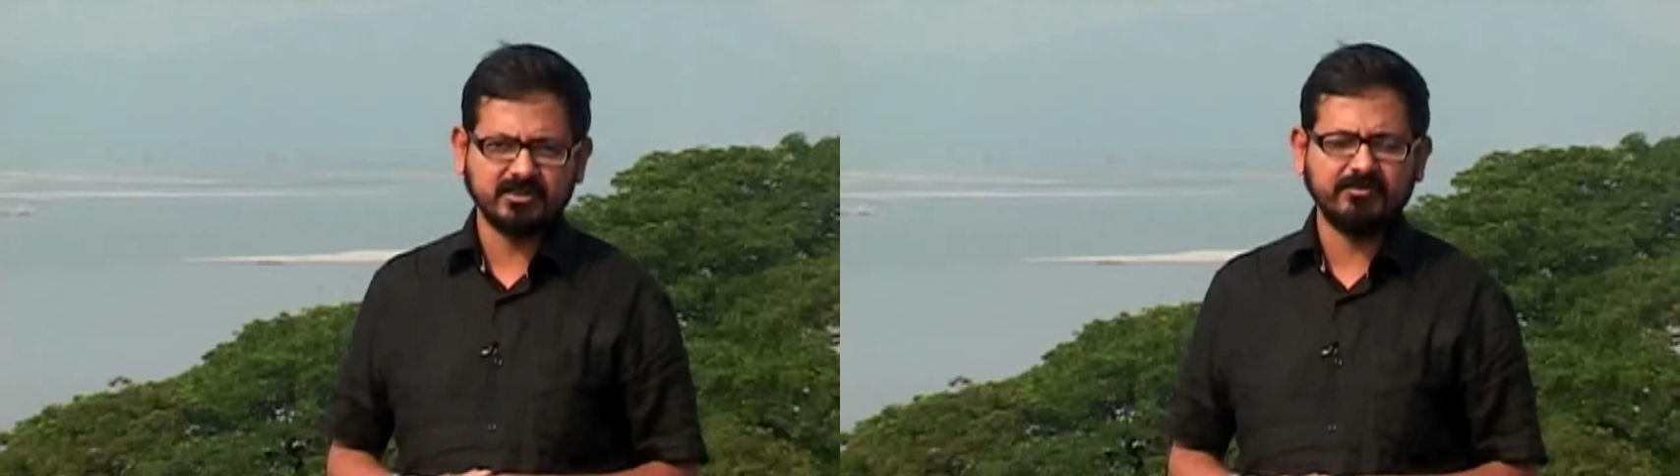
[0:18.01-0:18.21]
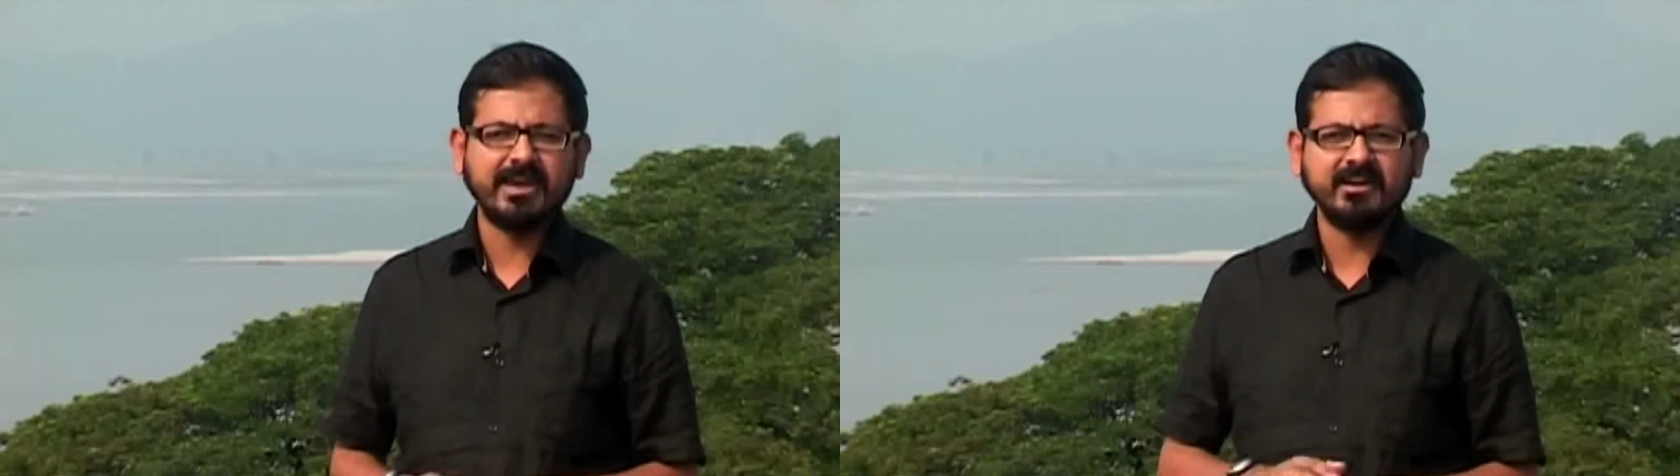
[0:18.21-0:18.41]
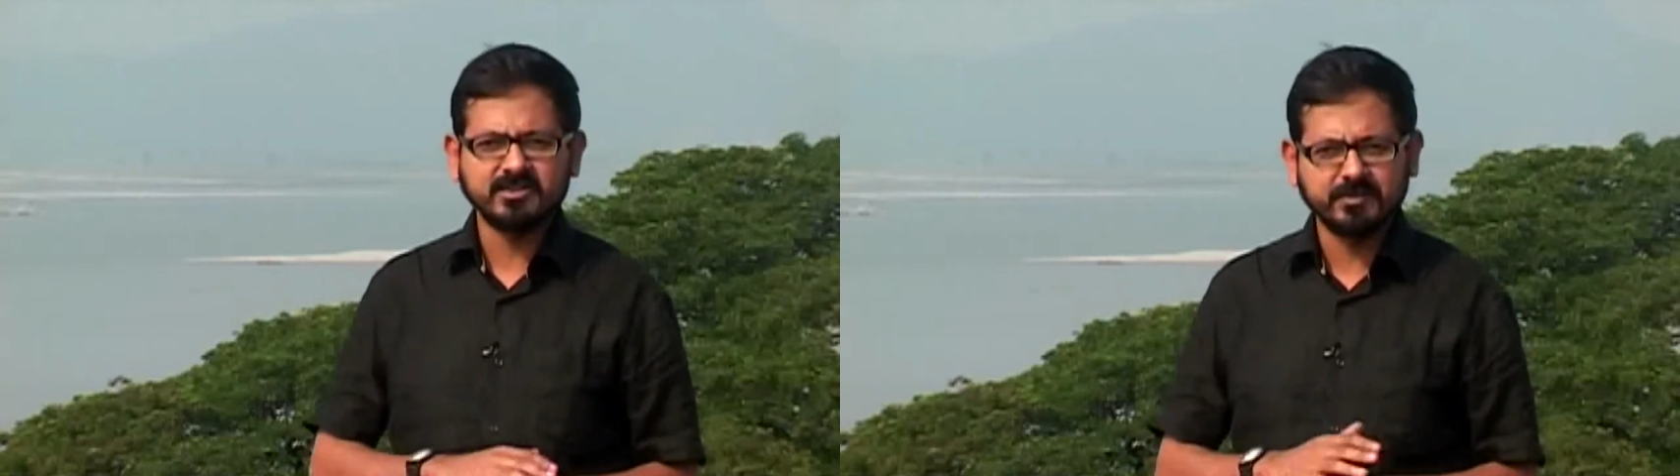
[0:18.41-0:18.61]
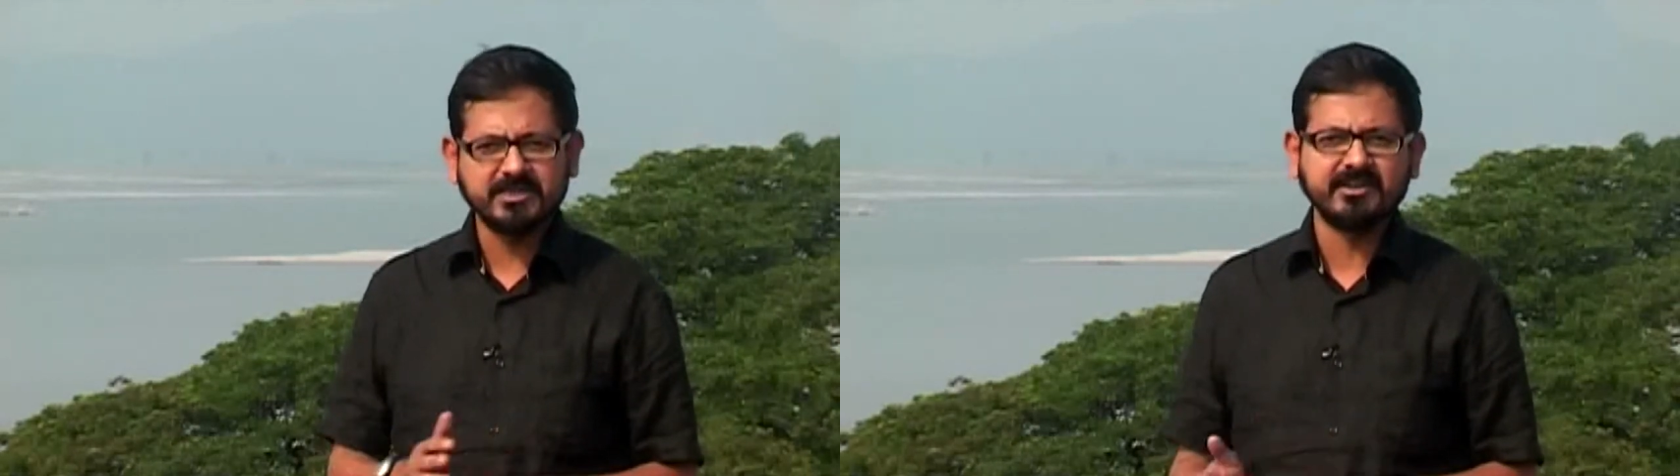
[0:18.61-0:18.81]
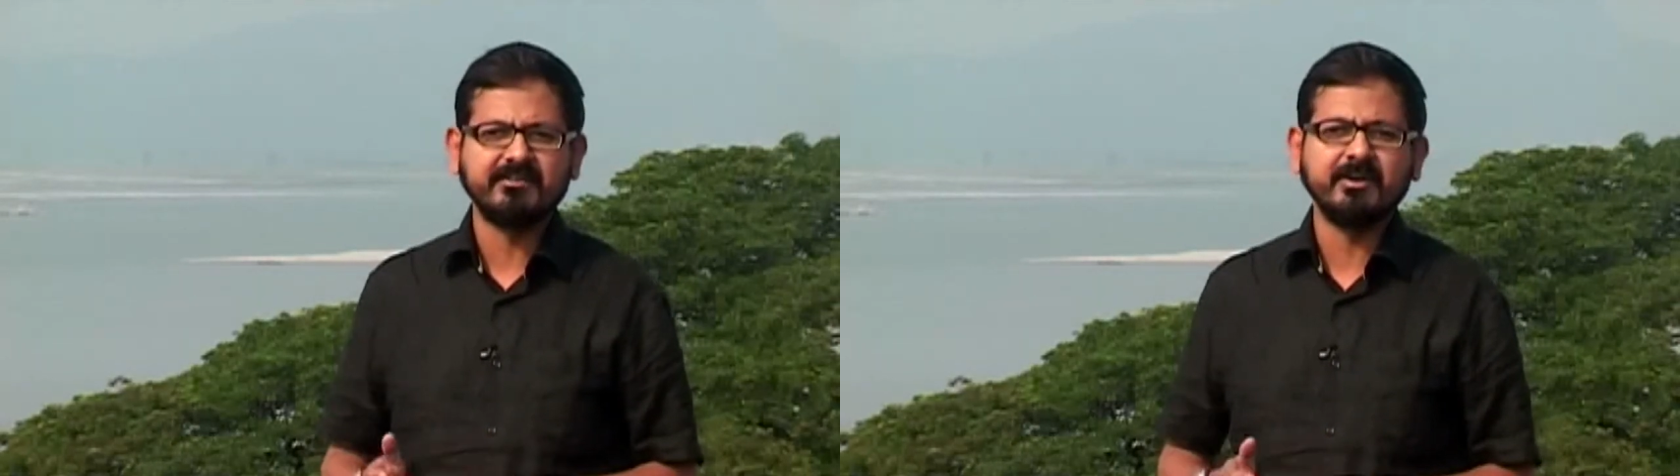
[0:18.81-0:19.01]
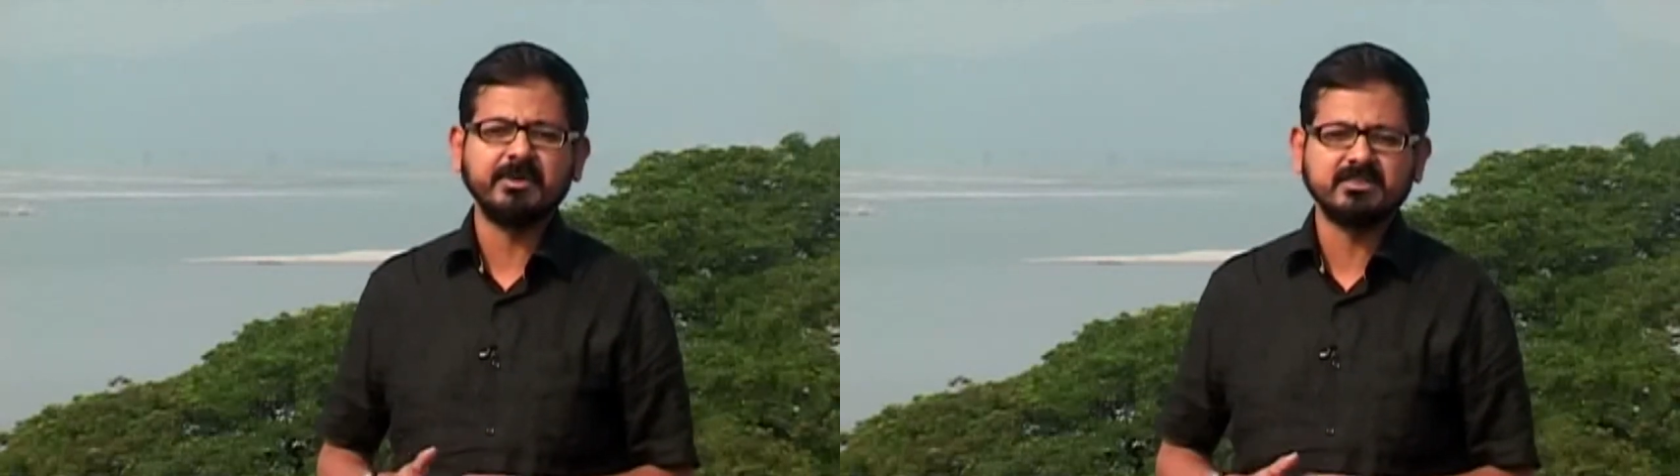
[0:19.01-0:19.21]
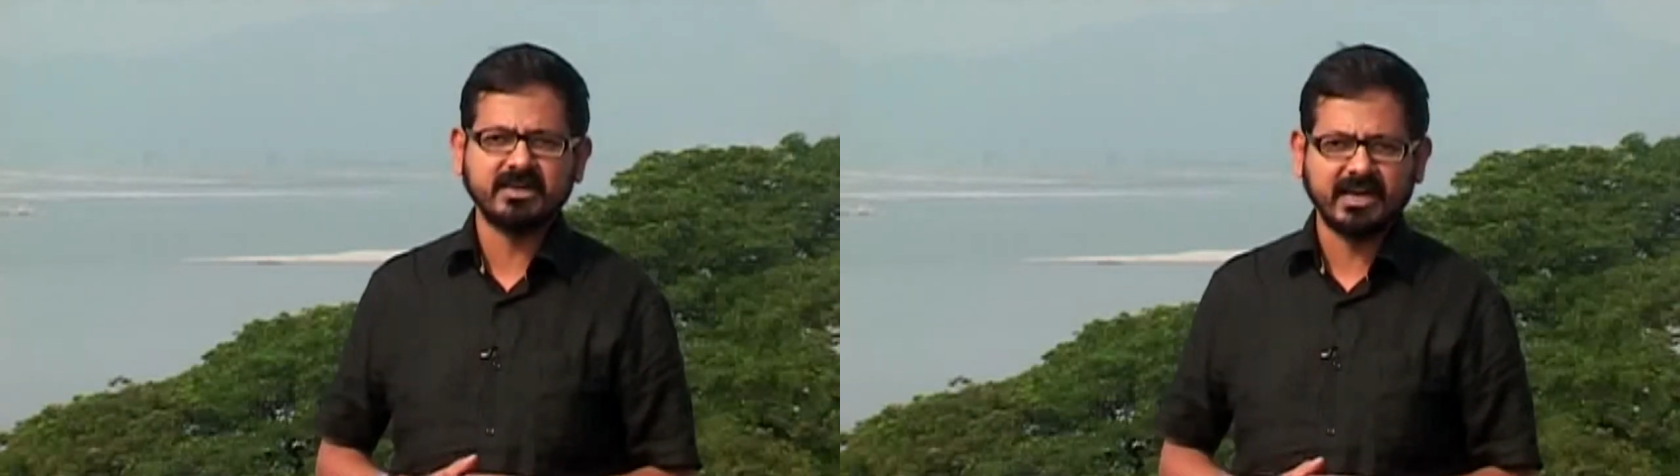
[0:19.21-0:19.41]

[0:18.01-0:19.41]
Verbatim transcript: the various peace agreements